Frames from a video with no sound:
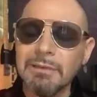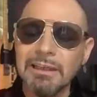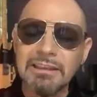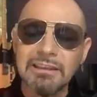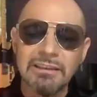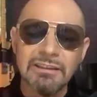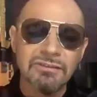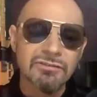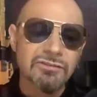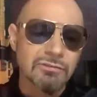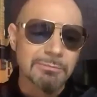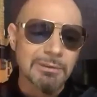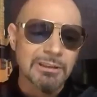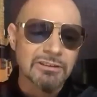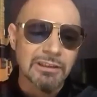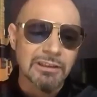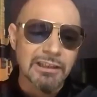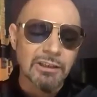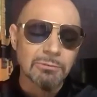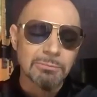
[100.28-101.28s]
make an
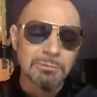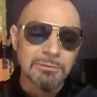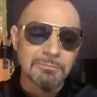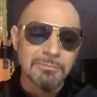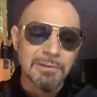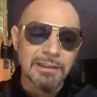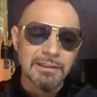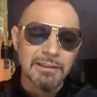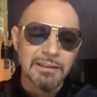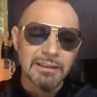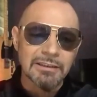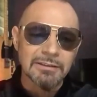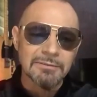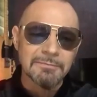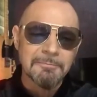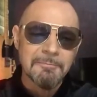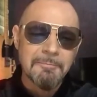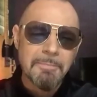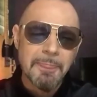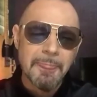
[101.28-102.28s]
instrumental album. And
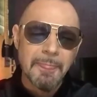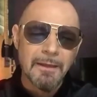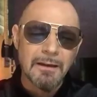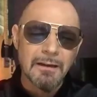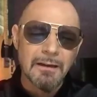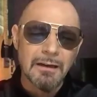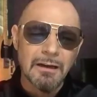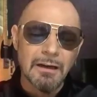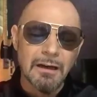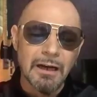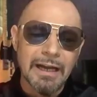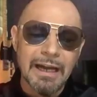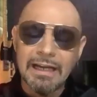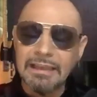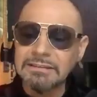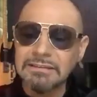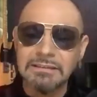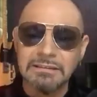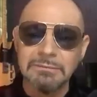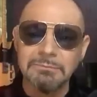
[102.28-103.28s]
then I
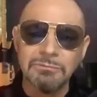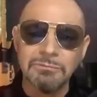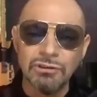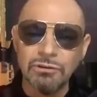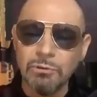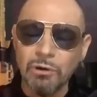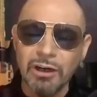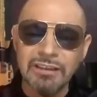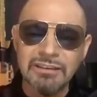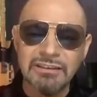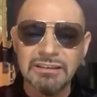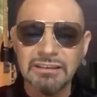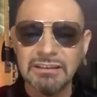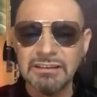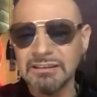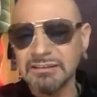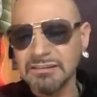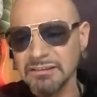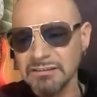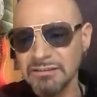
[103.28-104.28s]
had some new
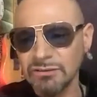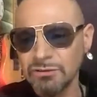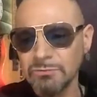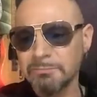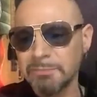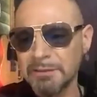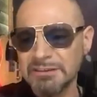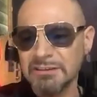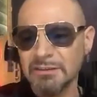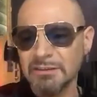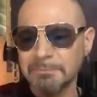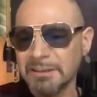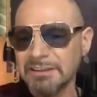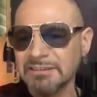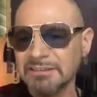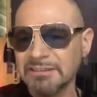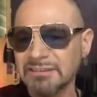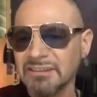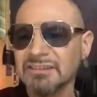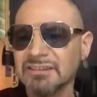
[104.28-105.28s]
ideas and new bits and
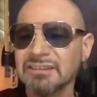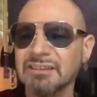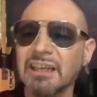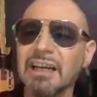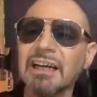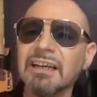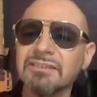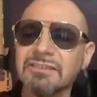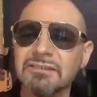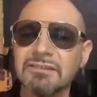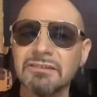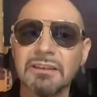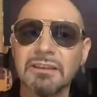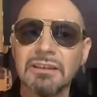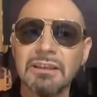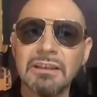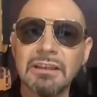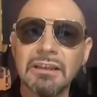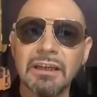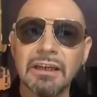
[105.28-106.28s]
pieces started,
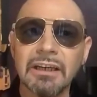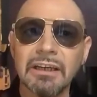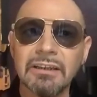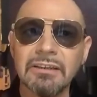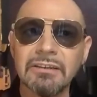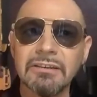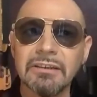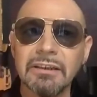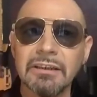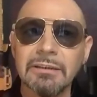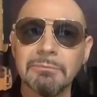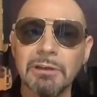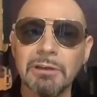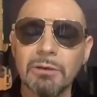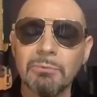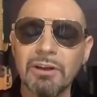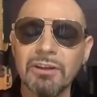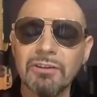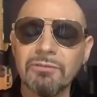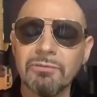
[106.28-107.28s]
and I
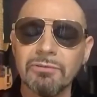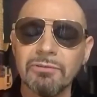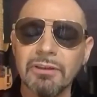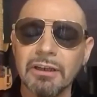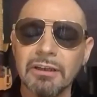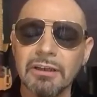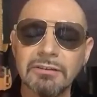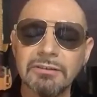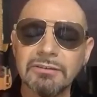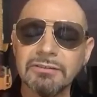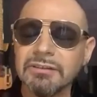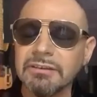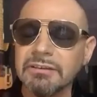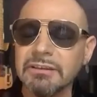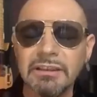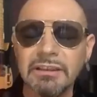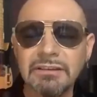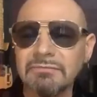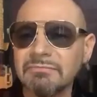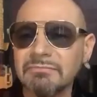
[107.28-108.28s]
went through those, and
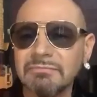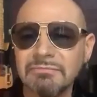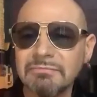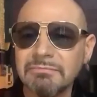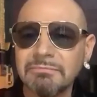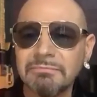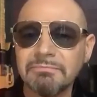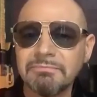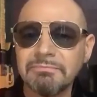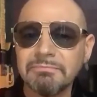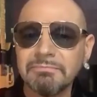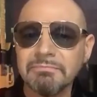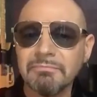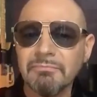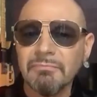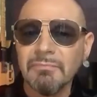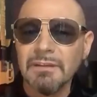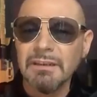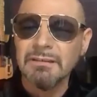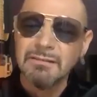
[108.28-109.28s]
then
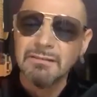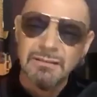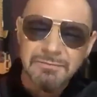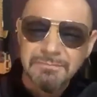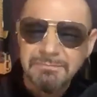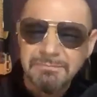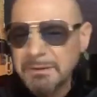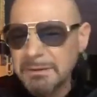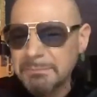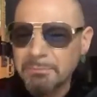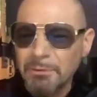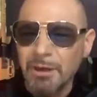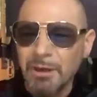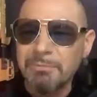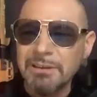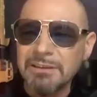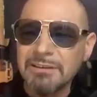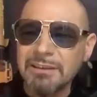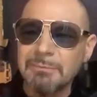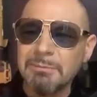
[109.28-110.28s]
sort of bit by
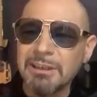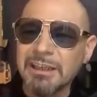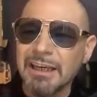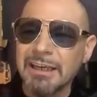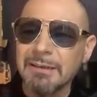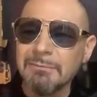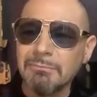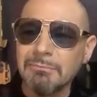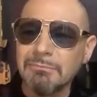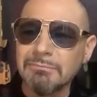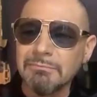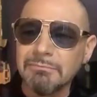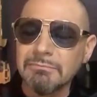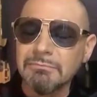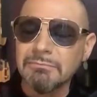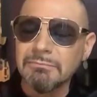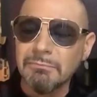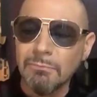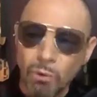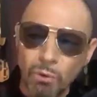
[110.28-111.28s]
bit they became
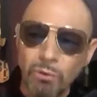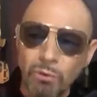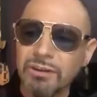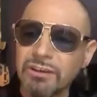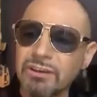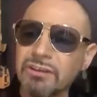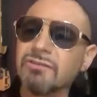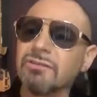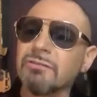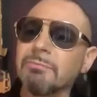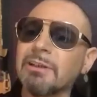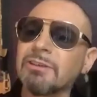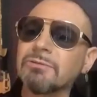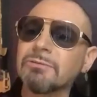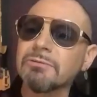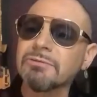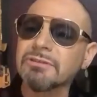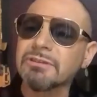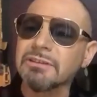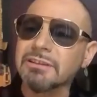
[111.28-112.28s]
more than
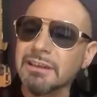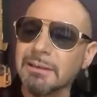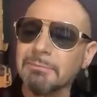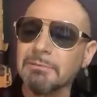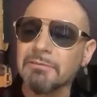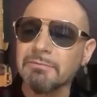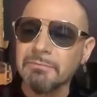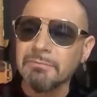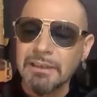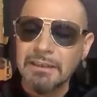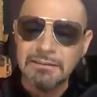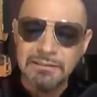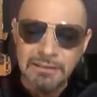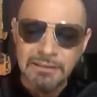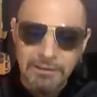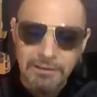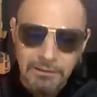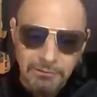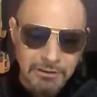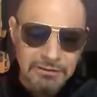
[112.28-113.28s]
instrumentals, and a couple of them had
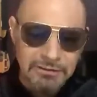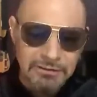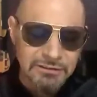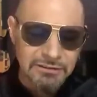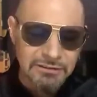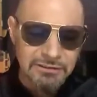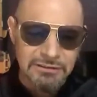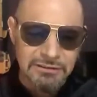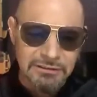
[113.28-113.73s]
lyrics.